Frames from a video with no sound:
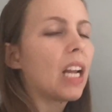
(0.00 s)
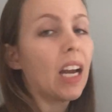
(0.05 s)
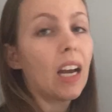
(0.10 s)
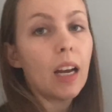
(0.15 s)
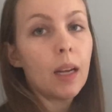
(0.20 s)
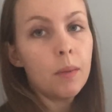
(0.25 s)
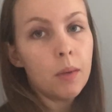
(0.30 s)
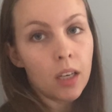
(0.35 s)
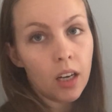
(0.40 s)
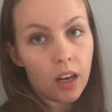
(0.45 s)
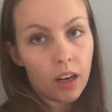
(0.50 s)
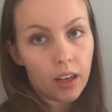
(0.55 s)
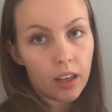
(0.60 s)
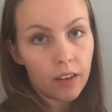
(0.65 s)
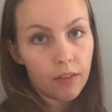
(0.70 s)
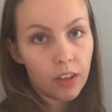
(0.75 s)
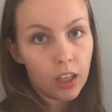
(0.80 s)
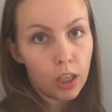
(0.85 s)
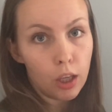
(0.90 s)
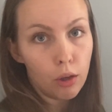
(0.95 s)
I'm not
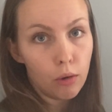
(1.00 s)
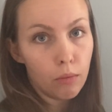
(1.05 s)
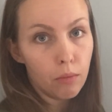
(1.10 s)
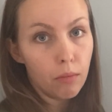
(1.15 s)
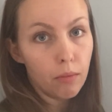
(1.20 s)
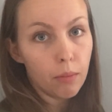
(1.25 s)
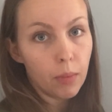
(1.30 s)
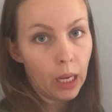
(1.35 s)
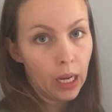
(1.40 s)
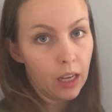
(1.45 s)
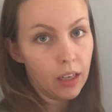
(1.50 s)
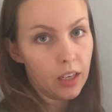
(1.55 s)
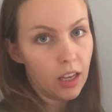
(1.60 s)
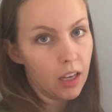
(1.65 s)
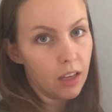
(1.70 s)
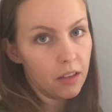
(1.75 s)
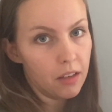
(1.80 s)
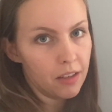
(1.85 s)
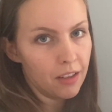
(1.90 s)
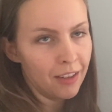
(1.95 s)
giving you my
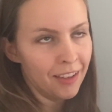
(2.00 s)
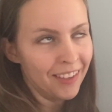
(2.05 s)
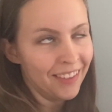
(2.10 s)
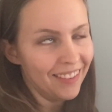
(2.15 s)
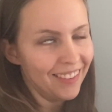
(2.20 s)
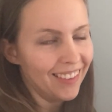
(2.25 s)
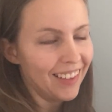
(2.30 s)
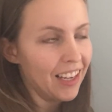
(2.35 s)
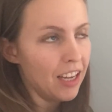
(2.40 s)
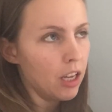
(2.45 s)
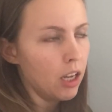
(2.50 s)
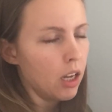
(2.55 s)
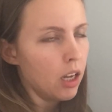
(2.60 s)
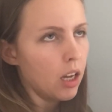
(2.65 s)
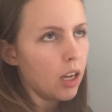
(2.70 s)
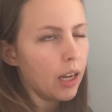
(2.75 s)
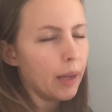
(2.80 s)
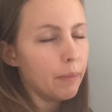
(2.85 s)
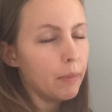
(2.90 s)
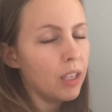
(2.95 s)
ideas.
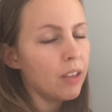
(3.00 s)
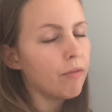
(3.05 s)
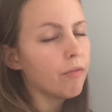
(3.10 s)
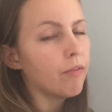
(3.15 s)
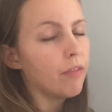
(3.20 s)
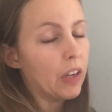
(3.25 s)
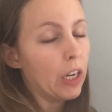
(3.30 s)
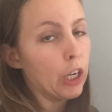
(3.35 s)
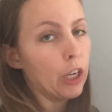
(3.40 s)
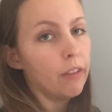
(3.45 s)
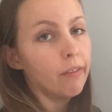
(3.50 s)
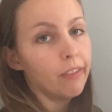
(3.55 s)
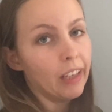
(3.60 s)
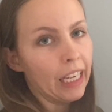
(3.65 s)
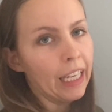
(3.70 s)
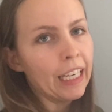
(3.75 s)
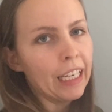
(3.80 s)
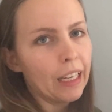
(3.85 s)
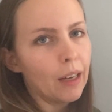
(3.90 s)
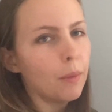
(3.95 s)
I'm being very
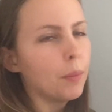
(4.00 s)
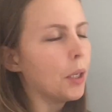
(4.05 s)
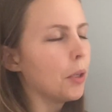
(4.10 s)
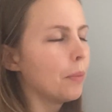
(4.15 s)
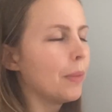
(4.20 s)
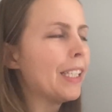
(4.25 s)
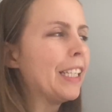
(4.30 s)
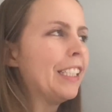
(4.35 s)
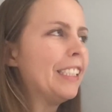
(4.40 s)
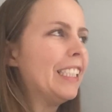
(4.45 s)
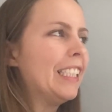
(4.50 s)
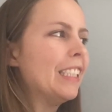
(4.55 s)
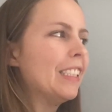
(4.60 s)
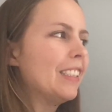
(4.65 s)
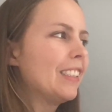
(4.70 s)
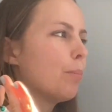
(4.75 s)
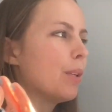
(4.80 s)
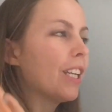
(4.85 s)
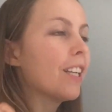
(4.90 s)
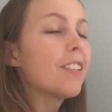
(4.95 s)
vague about my ideas,
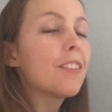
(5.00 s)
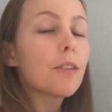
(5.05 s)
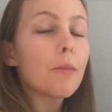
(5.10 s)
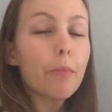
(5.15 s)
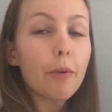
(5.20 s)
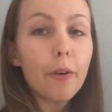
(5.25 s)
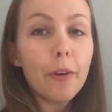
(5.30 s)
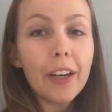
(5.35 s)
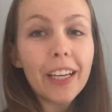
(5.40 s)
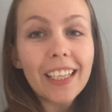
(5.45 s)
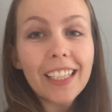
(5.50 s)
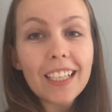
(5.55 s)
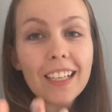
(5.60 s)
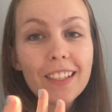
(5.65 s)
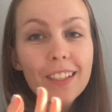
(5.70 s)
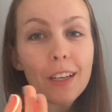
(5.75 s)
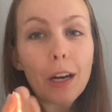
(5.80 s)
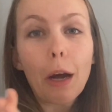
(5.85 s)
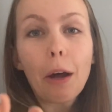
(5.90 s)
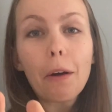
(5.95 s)
because the point is
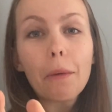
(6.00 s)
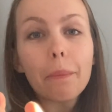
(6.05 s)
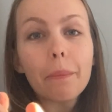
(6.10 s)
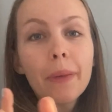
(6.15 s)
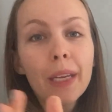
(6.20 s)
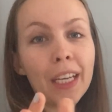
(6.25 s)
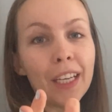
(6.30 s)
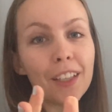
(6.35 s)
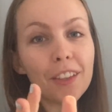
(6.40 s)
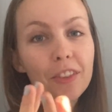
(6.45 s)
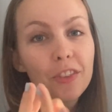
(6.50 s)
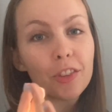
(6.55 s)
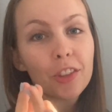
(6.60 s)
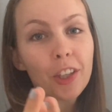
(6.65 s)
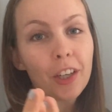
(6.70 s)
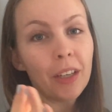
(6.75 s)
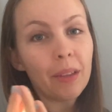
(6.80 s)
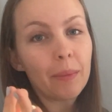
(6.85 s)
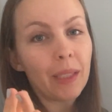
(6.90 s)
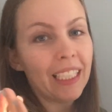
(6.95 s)
not me
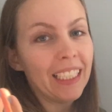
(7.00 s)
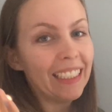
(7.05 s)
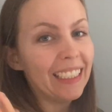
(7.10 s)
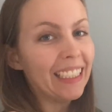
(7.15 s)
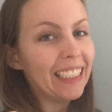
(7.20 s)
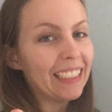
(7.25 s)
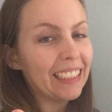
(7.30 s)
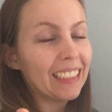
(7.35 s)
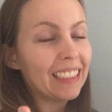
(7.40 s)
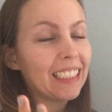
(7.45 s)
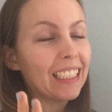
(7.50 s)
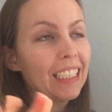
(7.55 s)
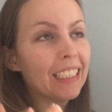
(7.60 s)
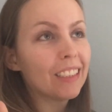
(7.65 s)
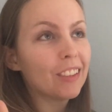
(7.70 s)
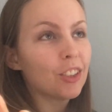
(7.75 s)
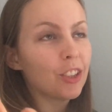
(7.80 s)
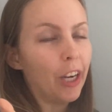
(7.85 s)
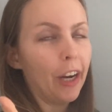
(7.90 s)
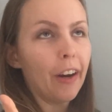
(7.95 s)
sharing my ideas,
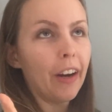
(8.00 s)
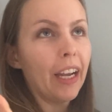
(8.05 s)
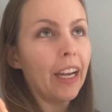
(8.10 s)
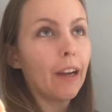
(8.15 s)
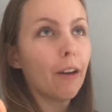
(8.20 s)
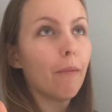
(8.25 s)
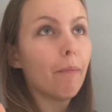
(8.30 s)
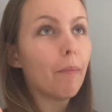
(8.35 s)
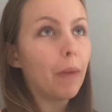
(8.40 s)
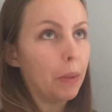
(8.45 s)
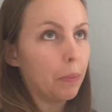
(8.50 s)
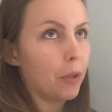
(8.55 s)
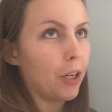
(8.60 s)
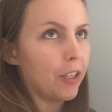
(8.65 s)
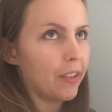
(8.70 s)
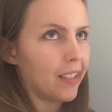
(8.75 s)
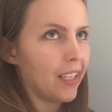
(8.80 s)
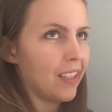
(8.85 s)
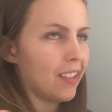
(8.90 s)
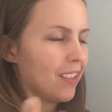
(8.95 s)
it's sharing my
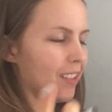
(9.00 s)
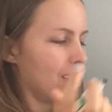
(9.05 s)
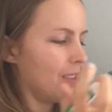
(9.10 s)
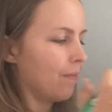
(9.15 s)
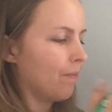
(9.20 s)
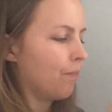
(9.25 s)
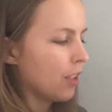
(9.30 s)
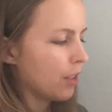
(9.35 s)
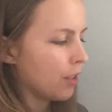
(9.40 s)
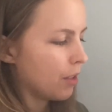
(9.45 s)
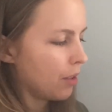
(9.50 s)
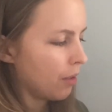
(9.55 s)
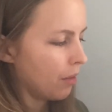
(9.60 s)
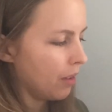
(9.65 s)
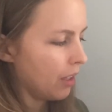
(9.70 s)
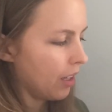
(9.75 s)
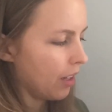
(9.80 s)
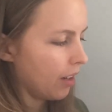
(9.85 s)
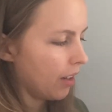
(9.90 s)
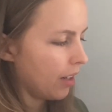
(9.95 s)
process. So
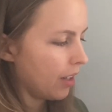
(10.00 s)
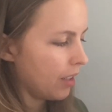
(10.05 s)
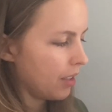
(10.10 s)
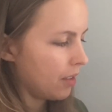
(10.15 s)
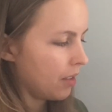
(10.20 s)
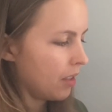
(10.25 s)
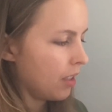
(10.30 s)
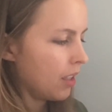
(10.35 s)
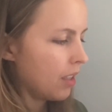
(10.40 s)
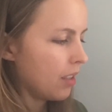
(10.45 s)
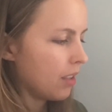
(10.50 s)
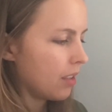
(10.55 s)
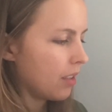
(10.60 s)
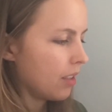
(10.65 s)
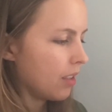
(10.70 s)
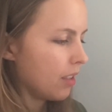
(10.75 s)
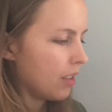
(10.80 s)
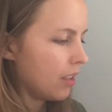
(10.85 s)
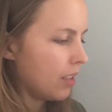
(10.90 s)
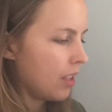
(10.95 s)
there is this
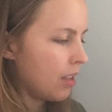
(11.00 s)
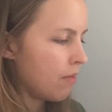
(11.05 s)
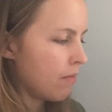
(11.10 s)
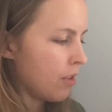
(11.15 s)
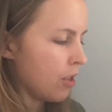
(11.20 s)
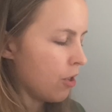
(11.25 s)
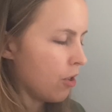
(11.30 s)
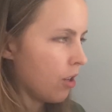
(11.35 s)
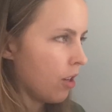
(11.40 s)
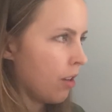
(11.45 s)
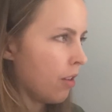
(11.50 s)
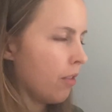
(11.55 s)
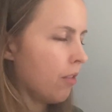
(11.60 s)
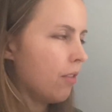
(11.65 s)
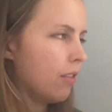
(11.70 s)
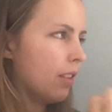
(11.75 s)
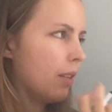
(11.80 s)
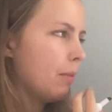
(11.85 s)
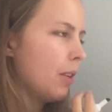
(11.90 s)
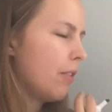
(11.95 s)
TV show.
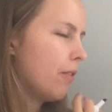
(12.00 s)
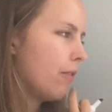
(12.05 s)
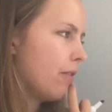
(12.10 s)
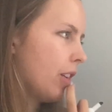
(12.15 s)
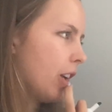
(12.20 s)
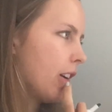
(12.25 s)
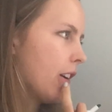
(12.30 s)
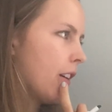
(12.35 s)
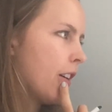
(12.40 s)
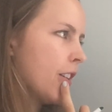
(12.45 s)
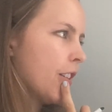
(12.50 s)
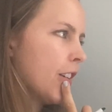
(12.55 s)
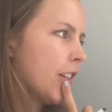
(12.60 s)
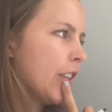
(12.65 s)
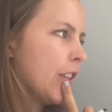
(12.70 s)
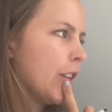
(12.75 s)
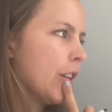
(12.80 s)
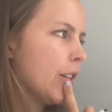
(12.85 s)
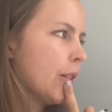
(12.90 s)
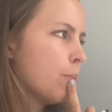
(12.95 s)
Let me figure out
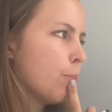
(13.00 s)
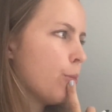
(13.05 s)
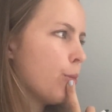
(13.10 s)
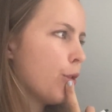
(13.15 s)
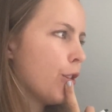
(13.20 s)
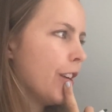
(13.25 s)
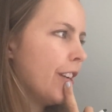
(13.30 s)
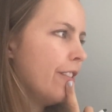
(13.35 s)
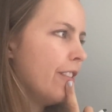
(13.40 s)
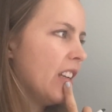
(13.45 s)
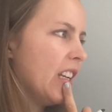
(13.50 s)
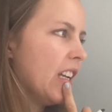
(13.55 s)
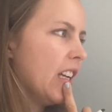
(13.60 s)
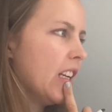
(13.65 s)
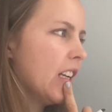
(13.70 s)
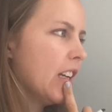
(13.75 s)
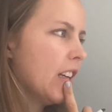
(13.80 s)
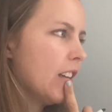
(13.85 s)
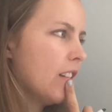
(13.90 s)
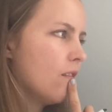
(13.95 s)
how to abbreviate
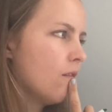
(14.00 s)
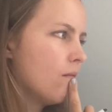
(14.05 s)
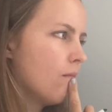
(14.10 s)
it.